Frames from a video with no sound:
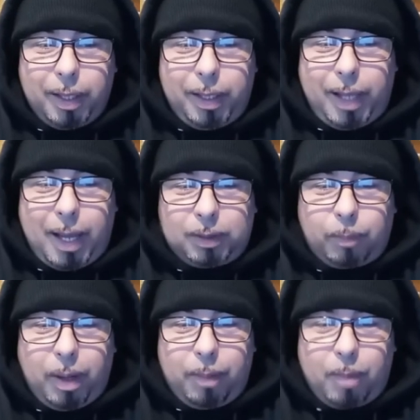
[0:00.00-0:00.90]
has a
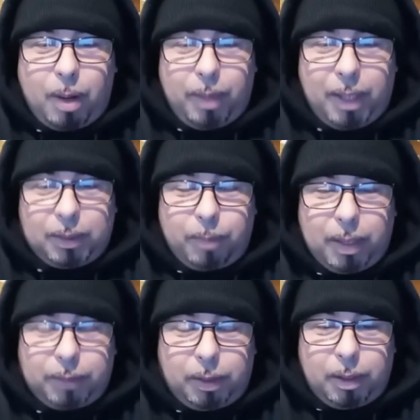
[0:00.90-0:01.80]
baby mama that's
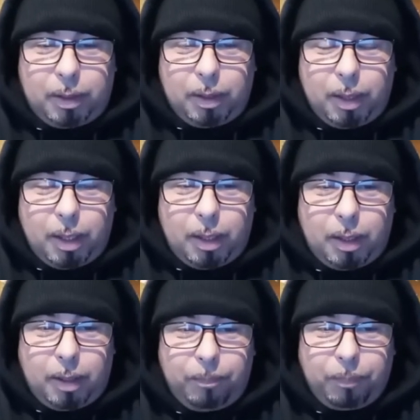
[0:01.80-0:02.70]
Mexican, and
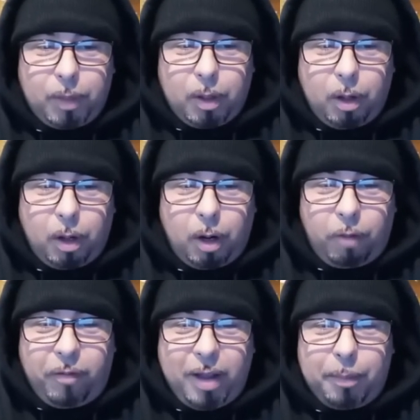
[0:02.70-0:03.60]
her
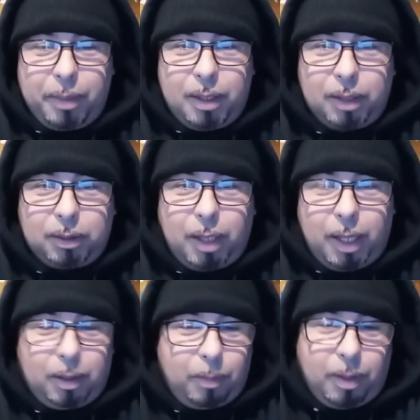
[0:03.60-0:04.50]
family doesn't
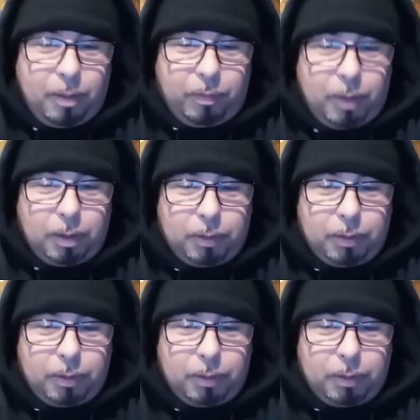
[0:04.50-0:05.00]
like the motherfucker.